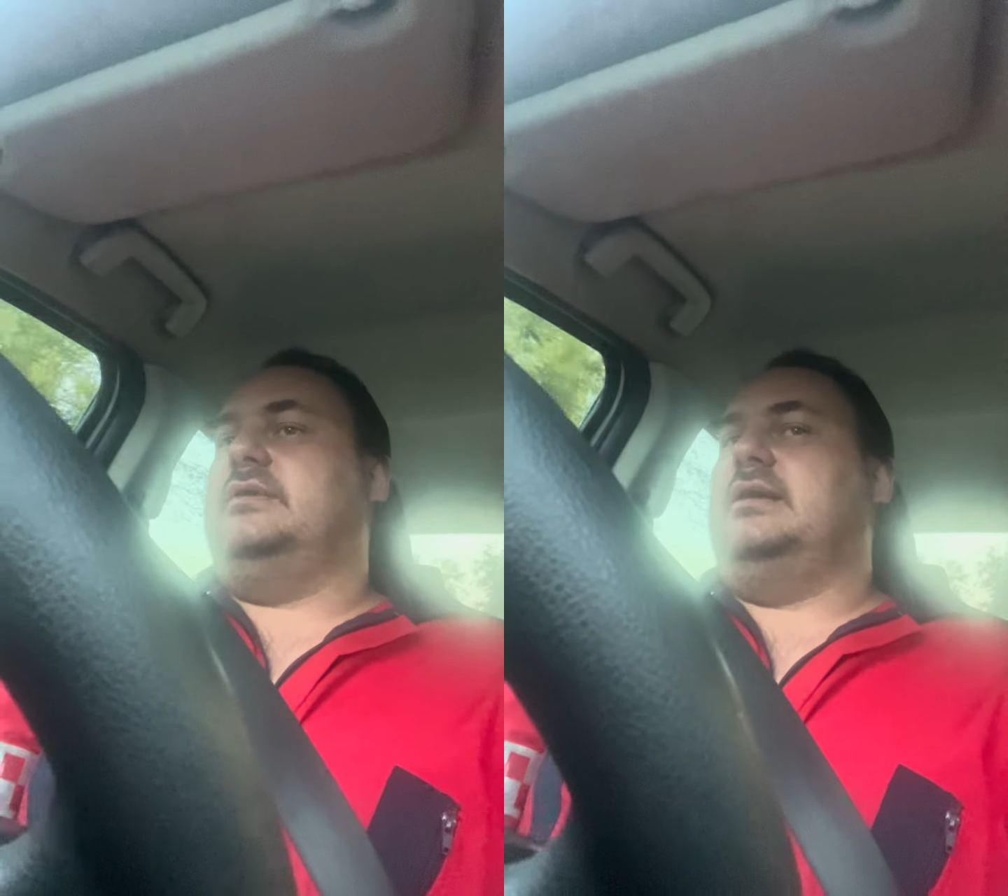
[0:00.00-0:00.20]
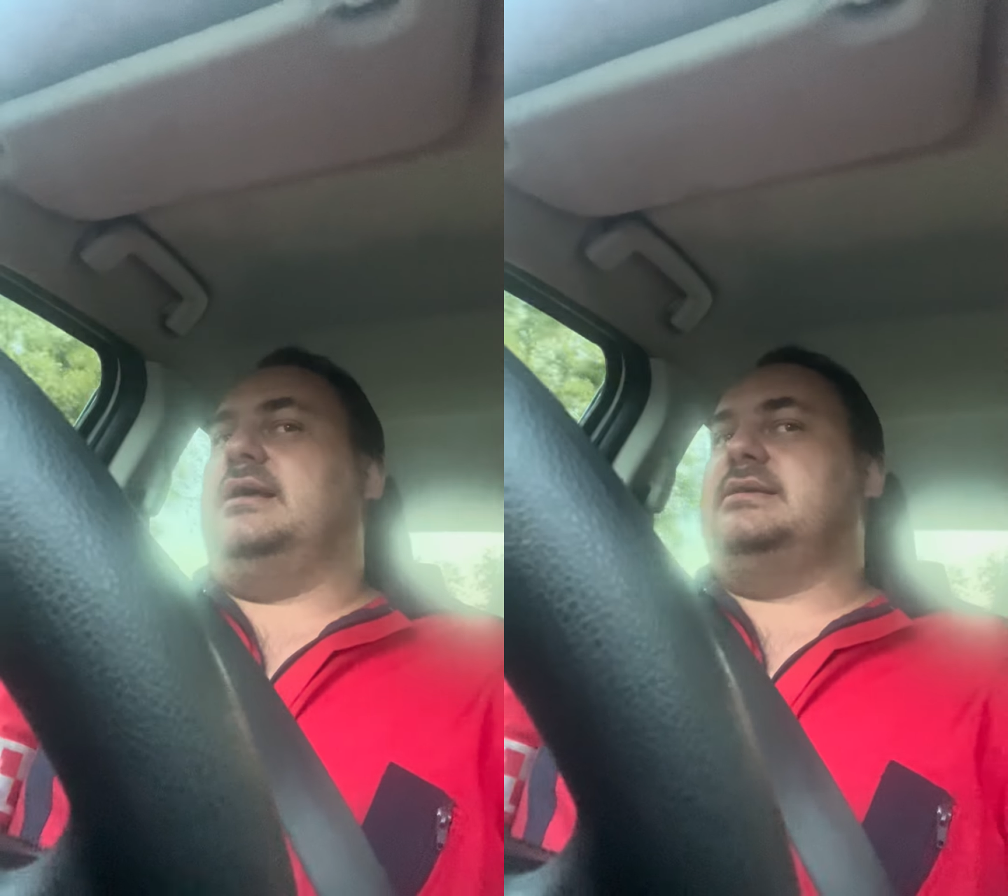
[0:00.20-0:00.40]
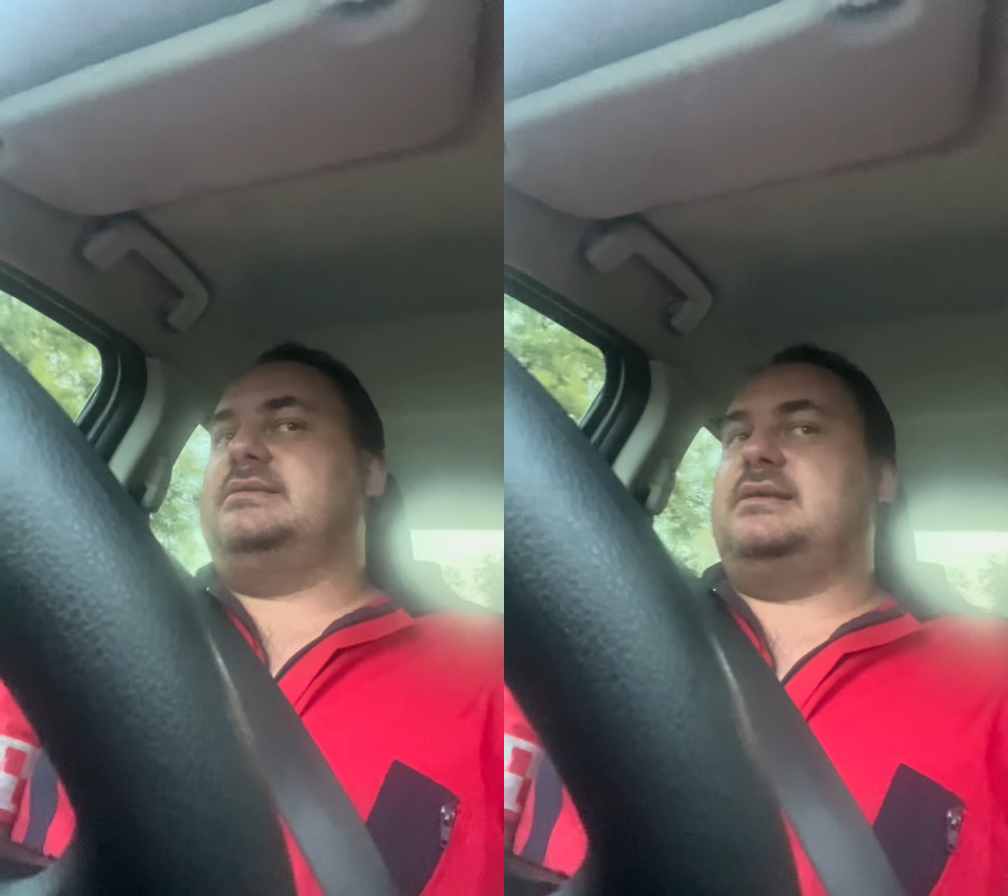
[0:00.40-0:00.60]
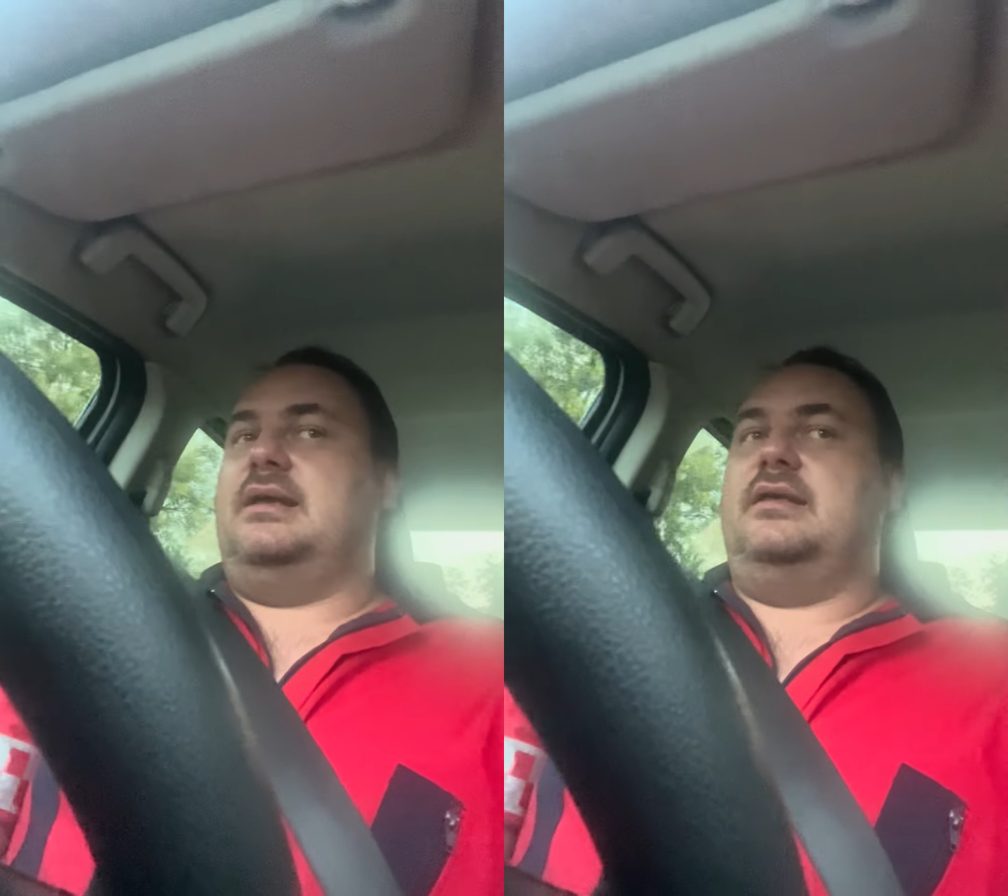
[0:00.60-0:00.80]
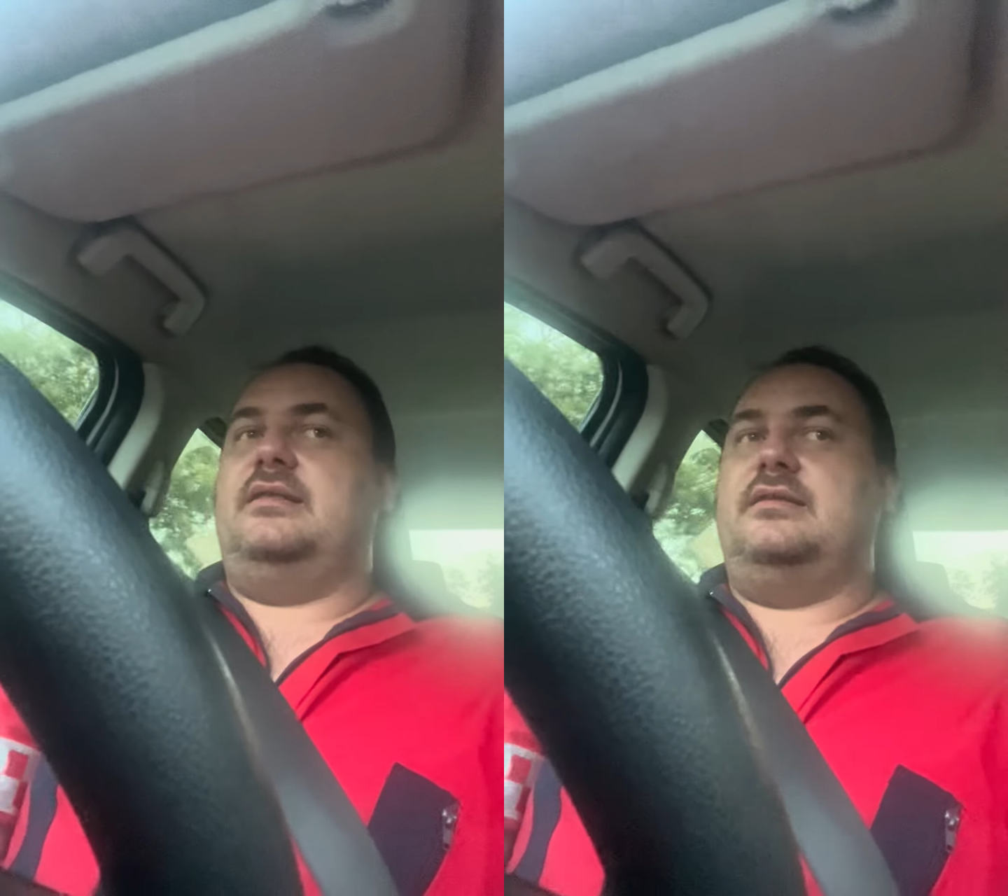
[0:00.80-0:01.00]
the day
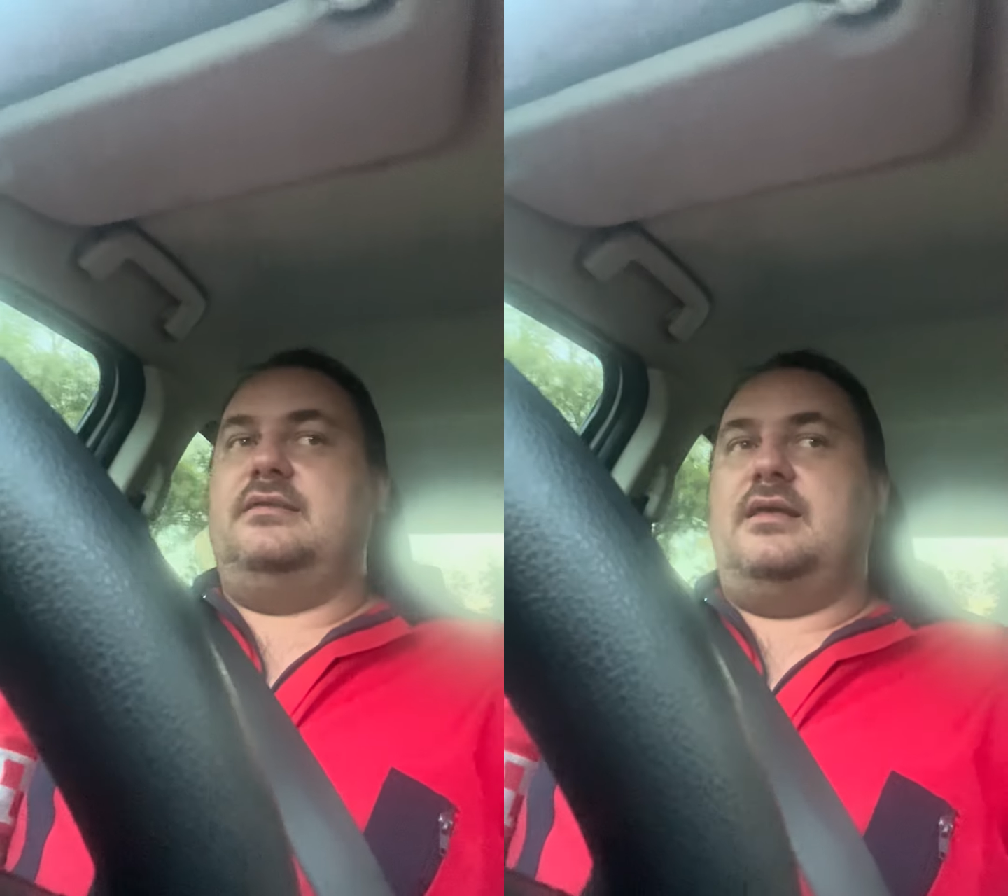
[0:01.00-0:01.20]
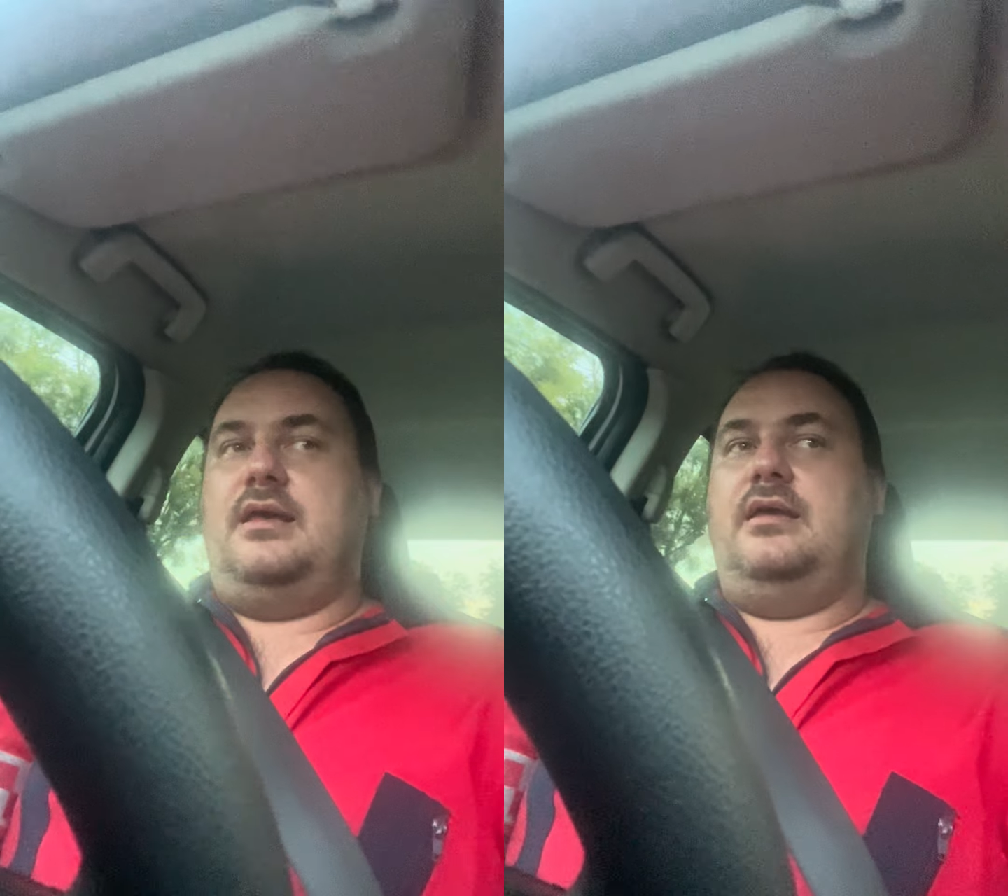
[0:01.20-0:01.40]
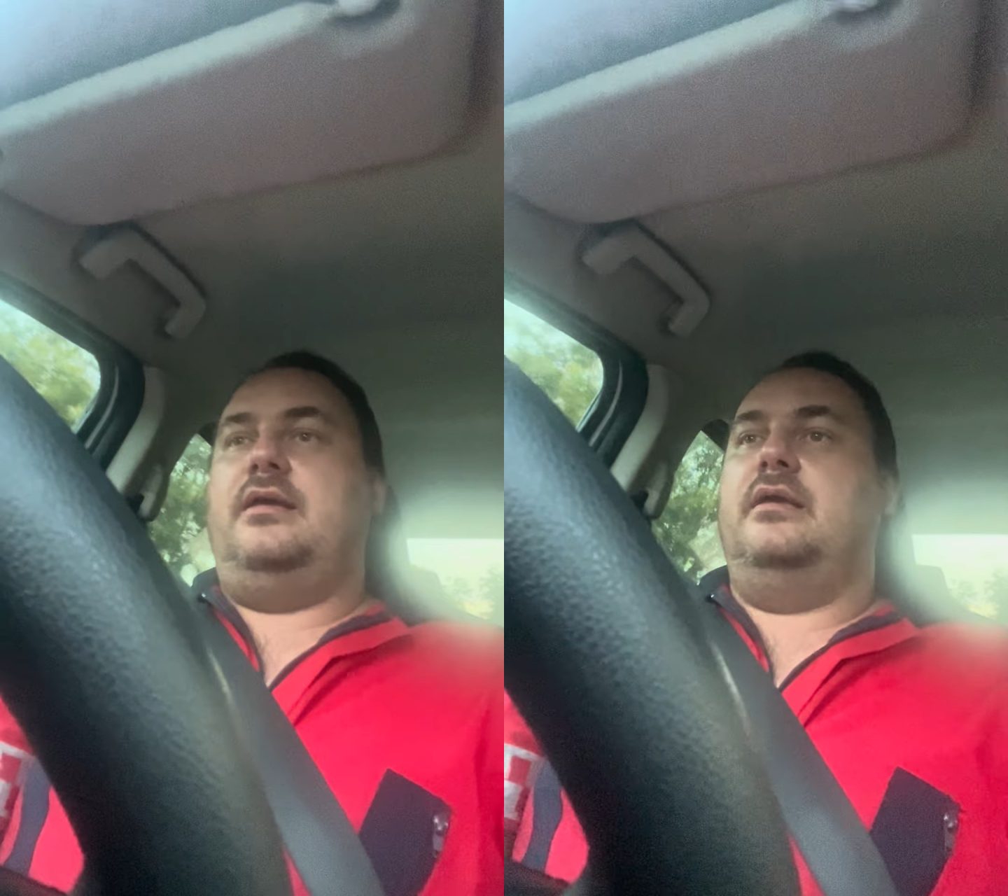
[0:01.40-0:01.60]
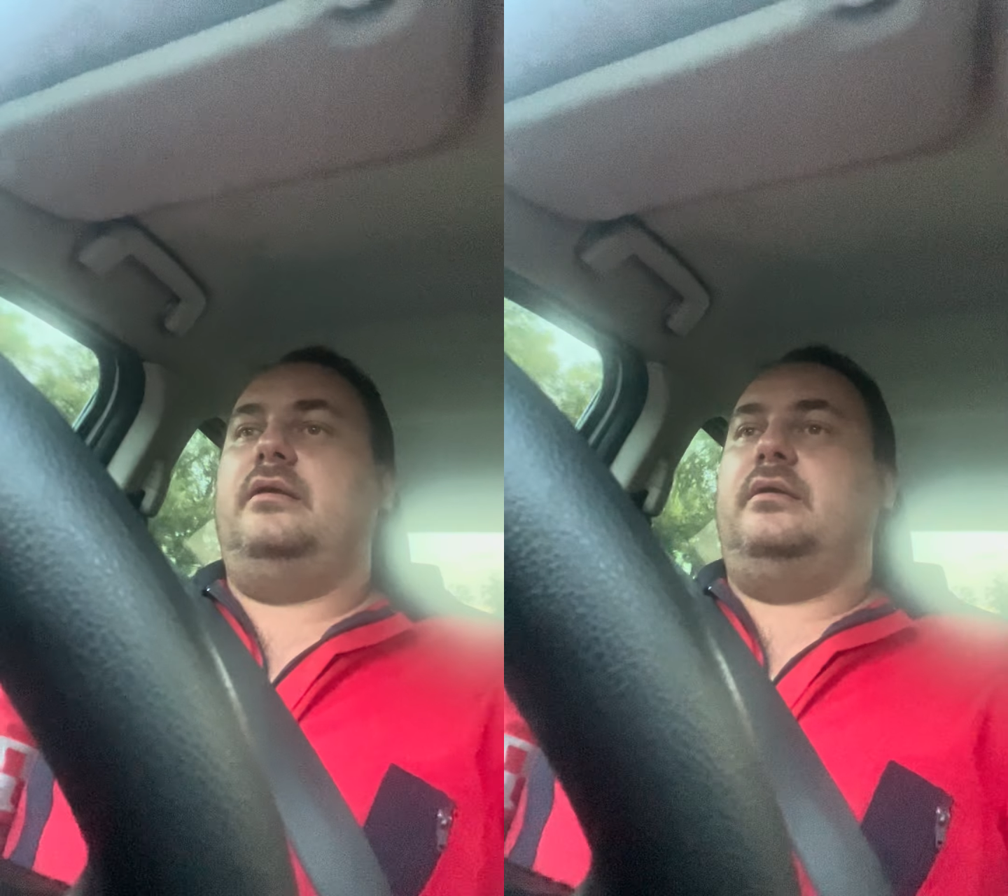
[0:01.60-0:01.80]
say that they